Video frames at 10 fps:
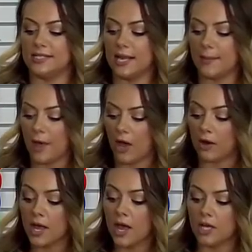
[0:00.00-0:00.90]
think
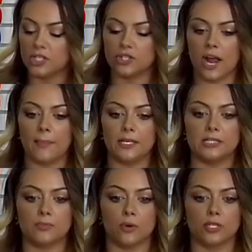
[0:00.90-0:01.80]
about a
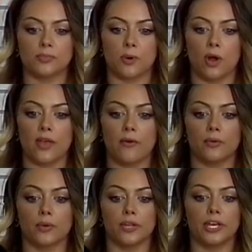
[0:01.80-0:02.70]
strappy sports bra that
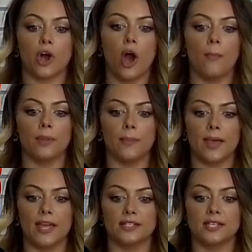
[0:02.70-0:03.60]
would really
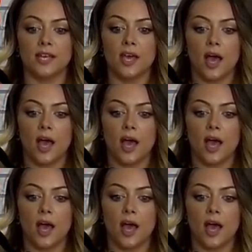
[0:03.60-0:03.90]
complement